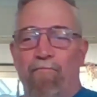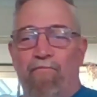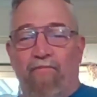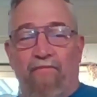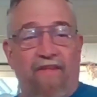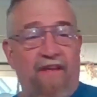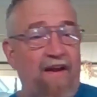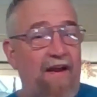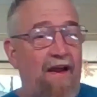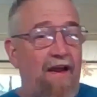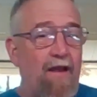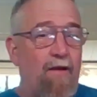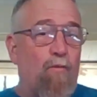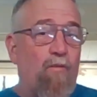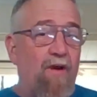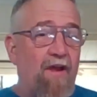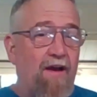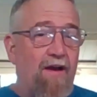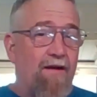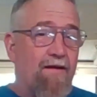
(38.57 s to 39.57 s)
Today
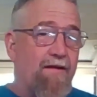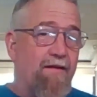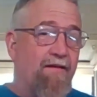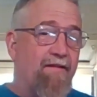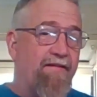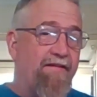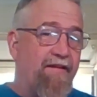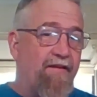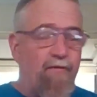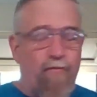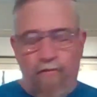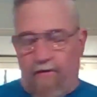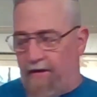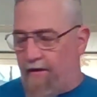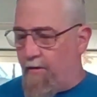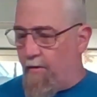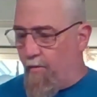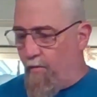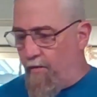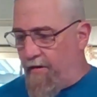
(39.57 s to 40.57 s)
we are
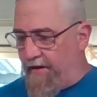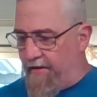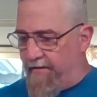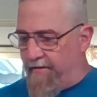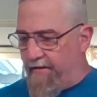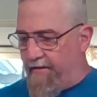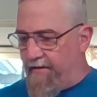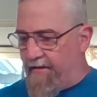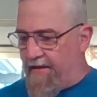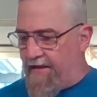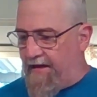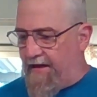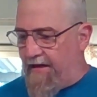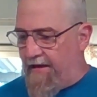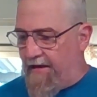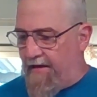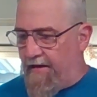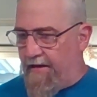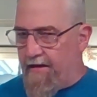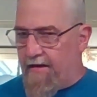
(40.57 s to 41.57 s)
continuing with
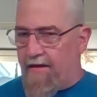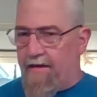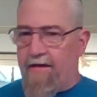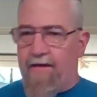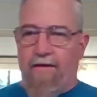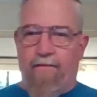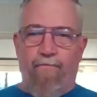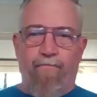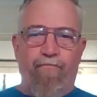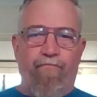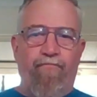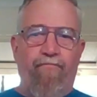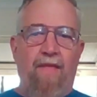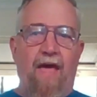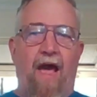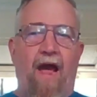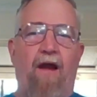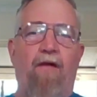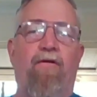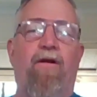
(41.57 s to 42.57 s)
the
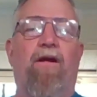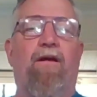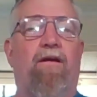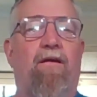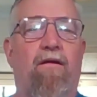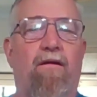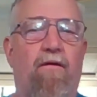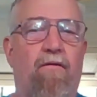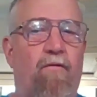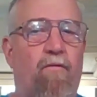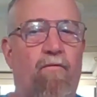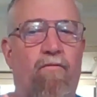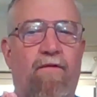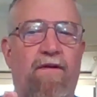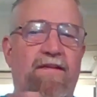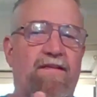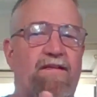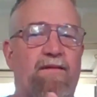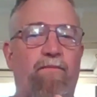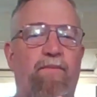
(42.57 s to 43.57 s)
Arek
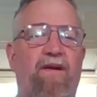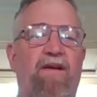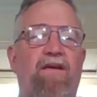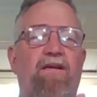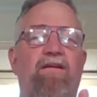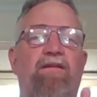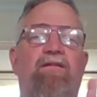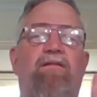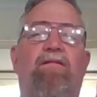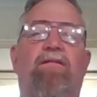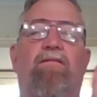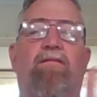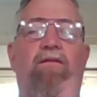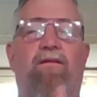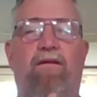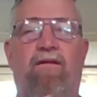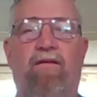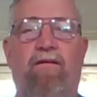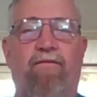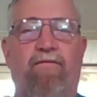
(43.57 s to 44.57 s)
recipes
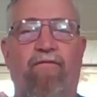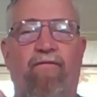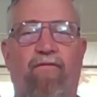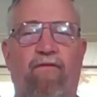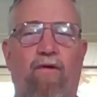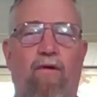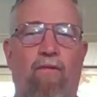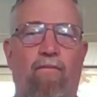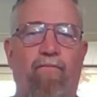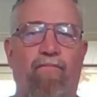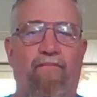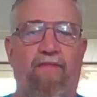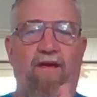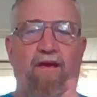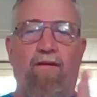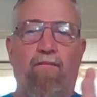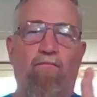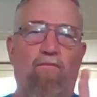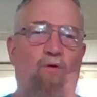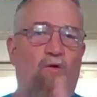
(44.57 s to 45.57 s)
from
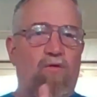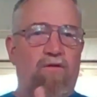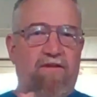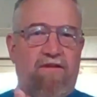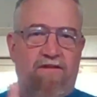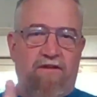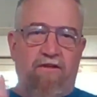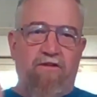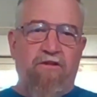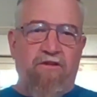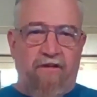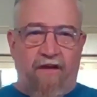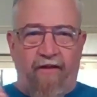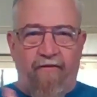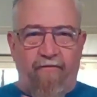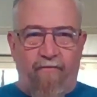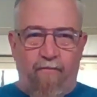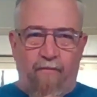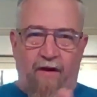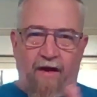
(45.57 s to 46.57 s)
the Morcster
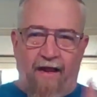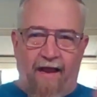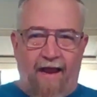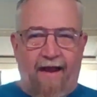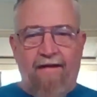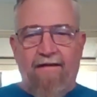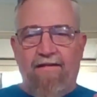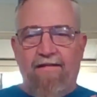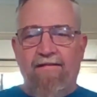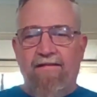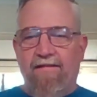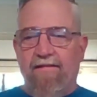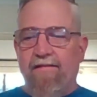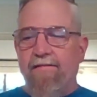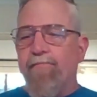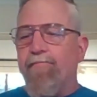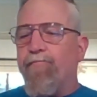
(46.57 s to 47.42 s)
Chef by Actus.